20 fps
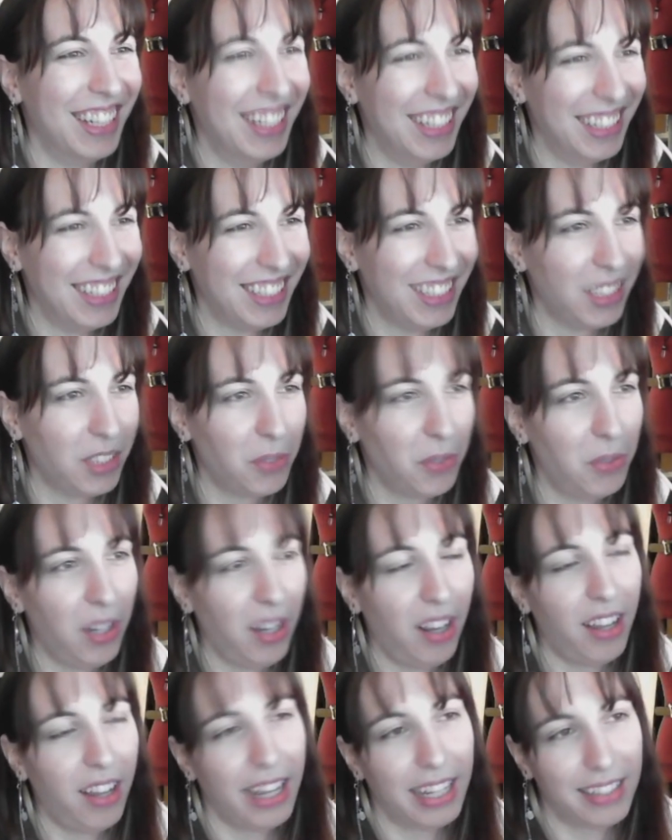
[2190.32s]
Just
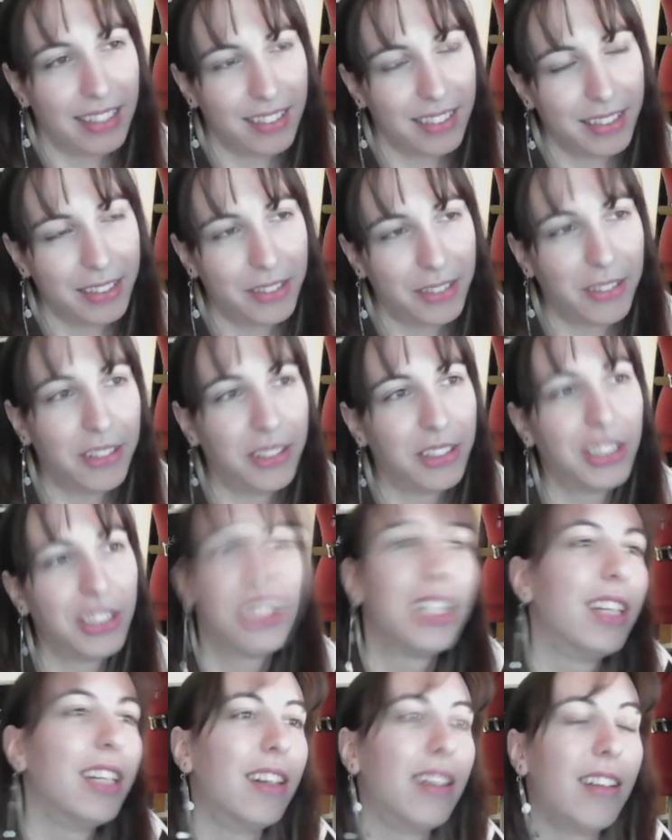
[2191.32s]
relaxing on her
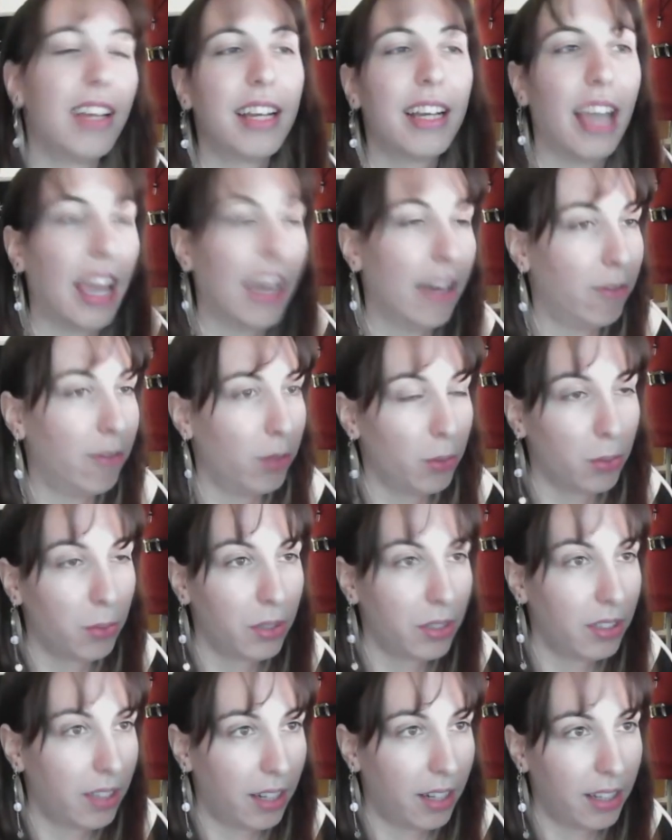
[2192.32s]
chair like everyone
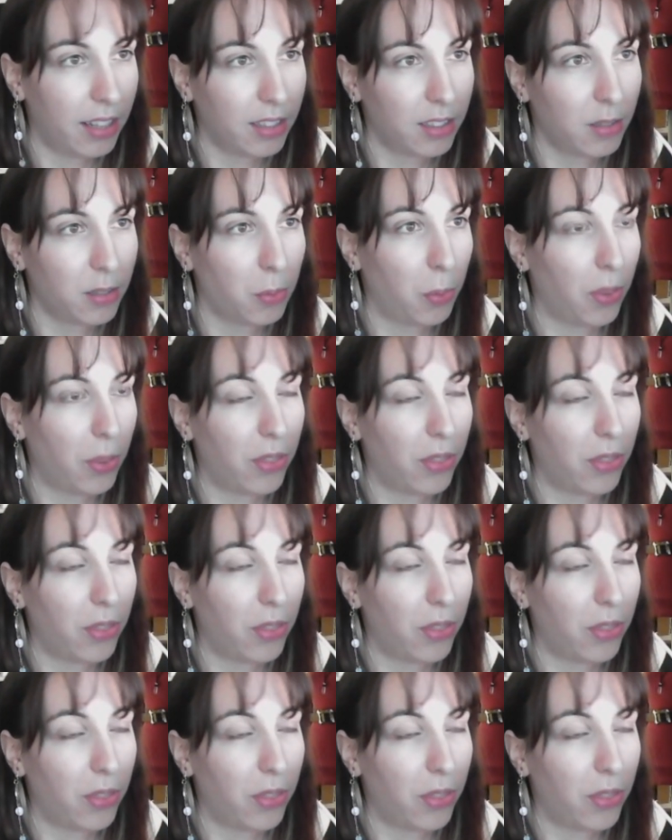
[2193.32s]
does with...